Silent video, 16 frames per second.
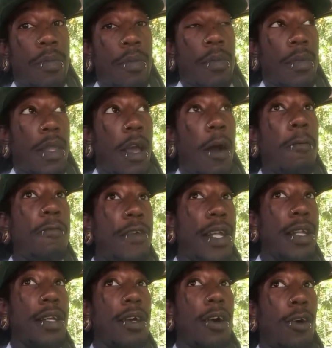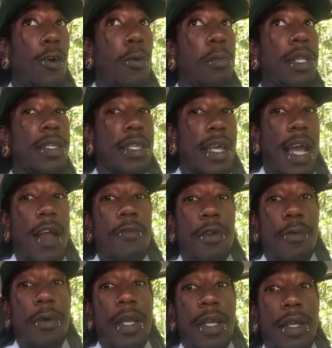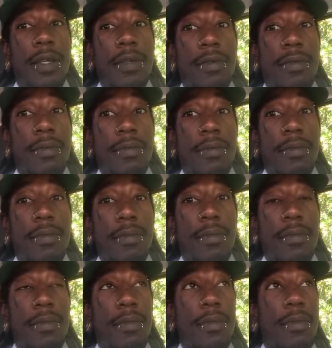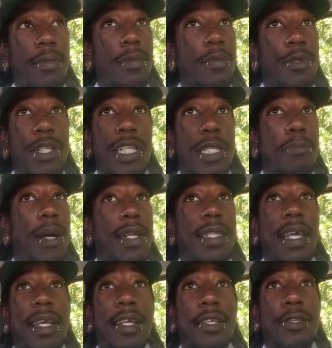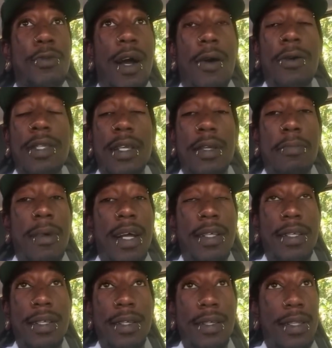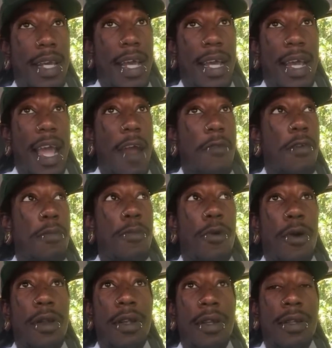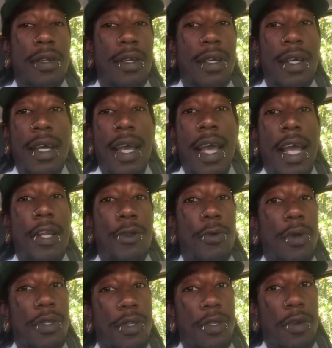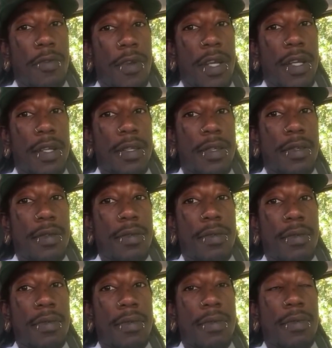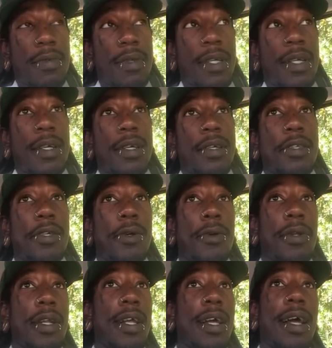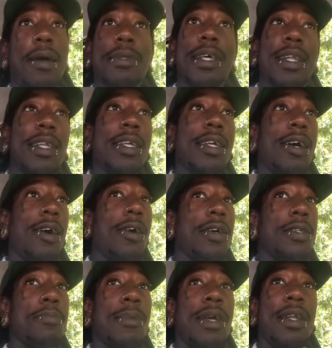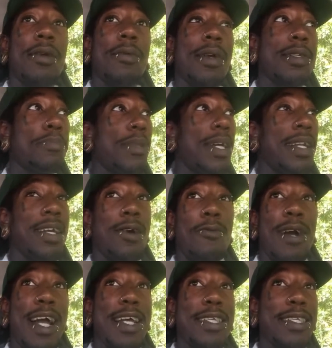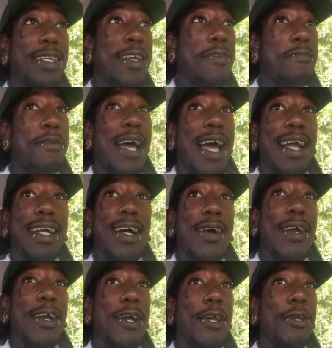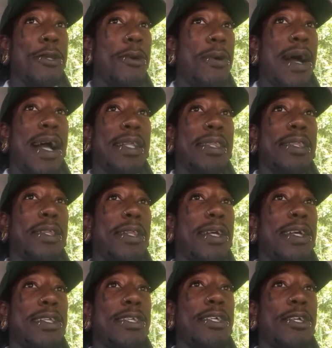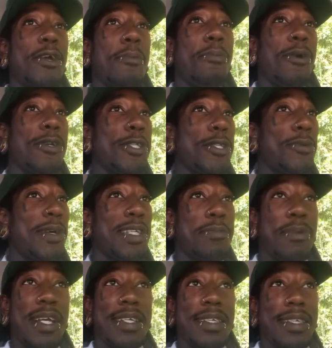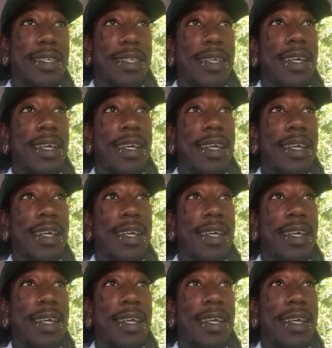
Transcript: I'm feeding the homeless every week. Just by taking two hours of my day every morning and doing surveys. So I'm telling y'all, it's many, it's plenty of ways to give back out here. You don't have to look into your personal expenses